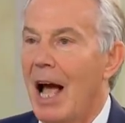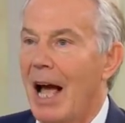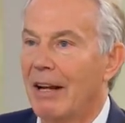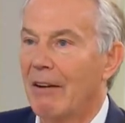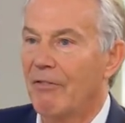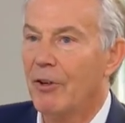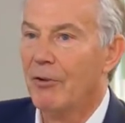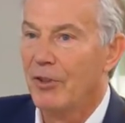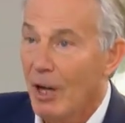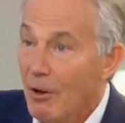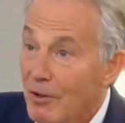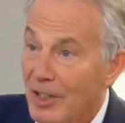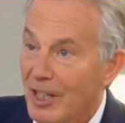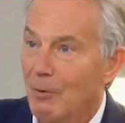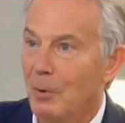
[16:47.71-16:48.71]
And if you
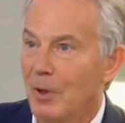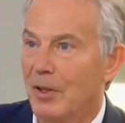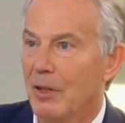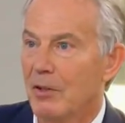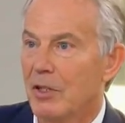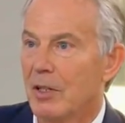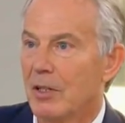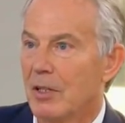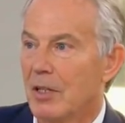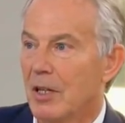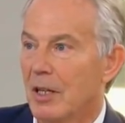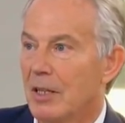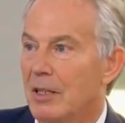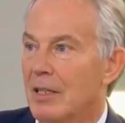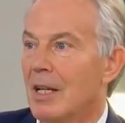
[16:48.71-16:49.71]
don't deal with those
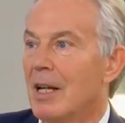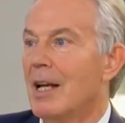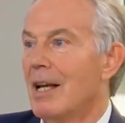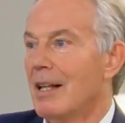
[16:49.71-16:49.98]
concerns,